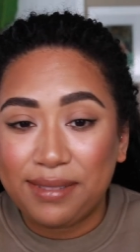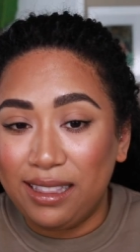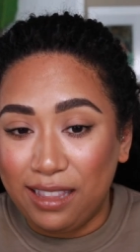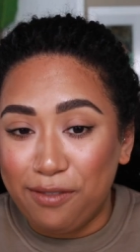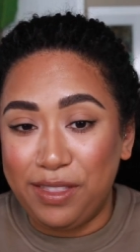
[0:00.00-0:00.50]

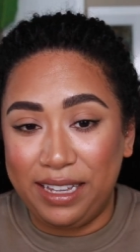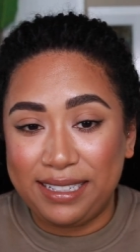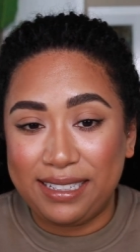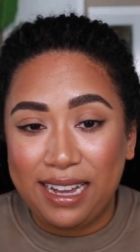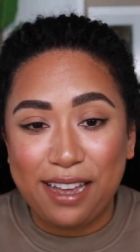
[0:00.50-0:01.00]
love
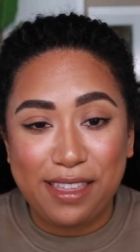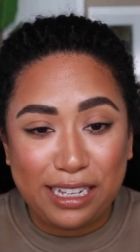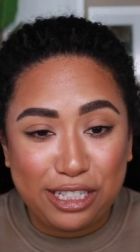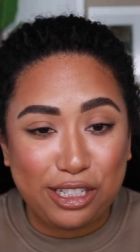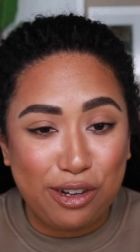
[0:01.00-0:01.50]
this. I think
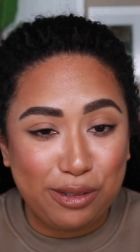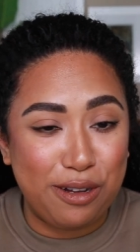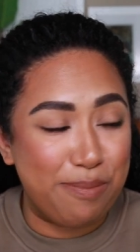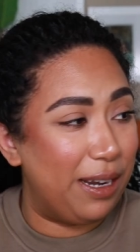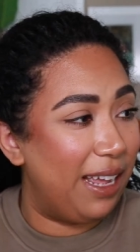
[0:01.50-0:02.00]
it's so,
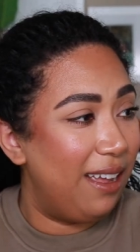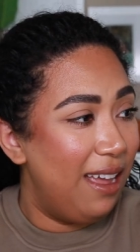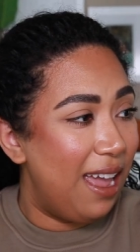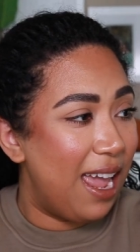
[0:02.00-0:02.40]
so pretty.